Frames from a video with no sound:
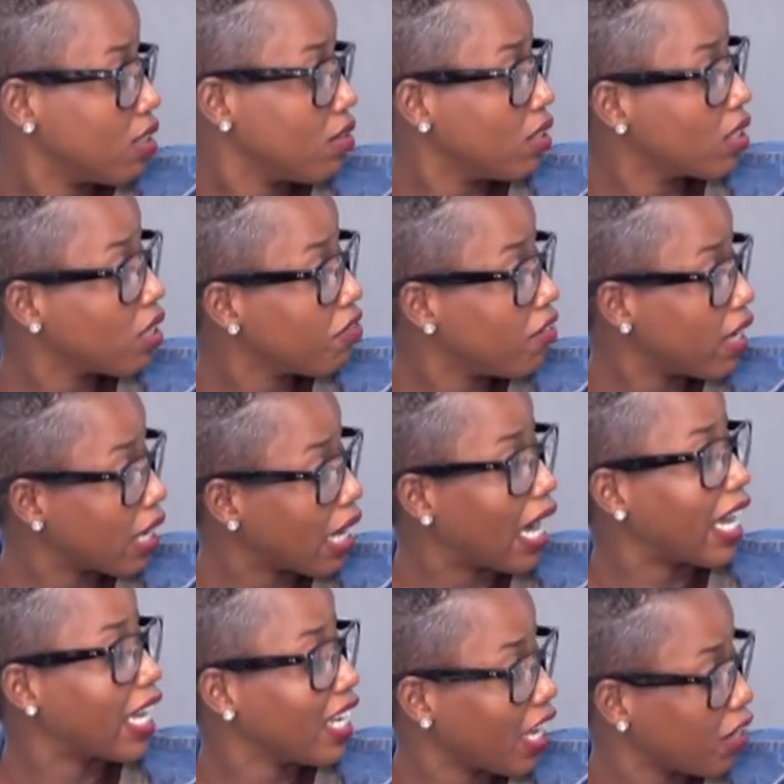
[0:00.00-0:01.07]
What if I
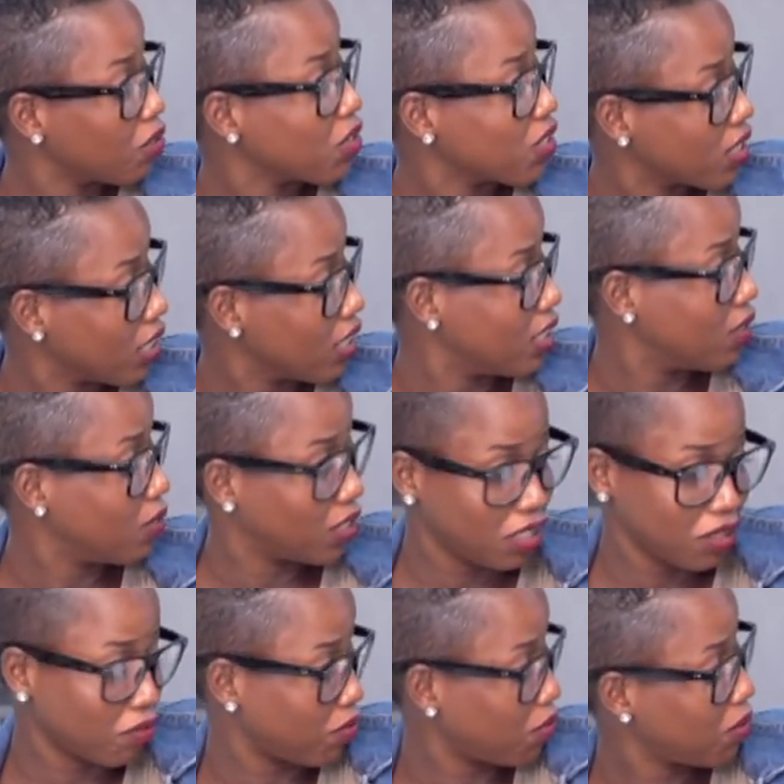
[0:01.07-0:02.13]
die on stage? What
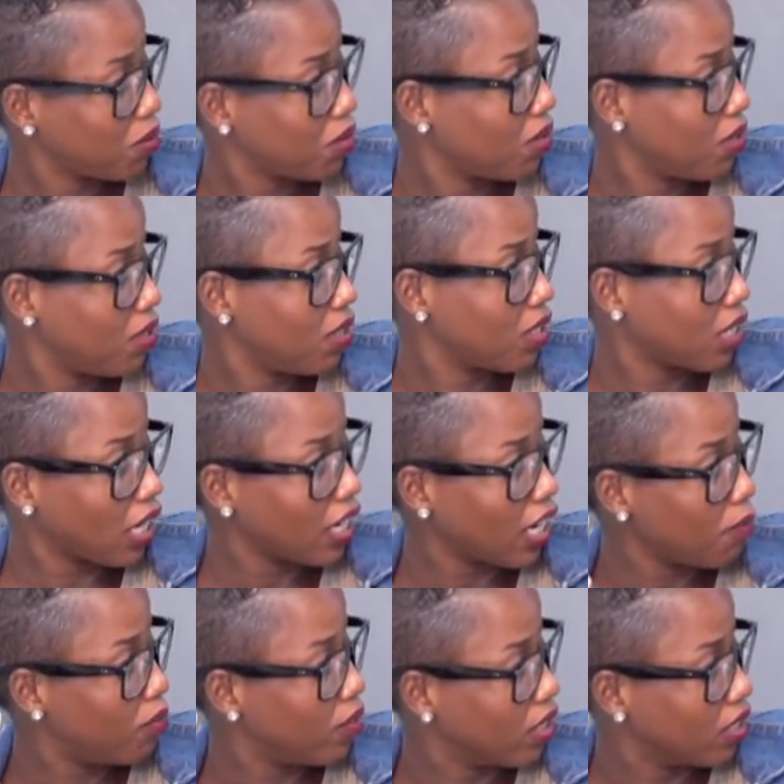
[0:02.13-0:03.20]
if? It can
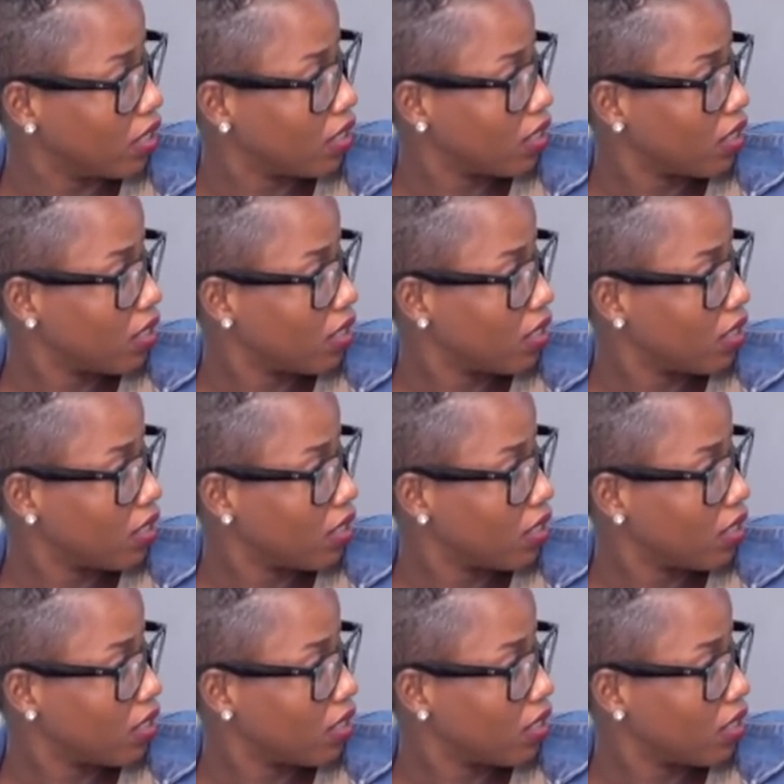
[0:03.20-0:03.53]
happen.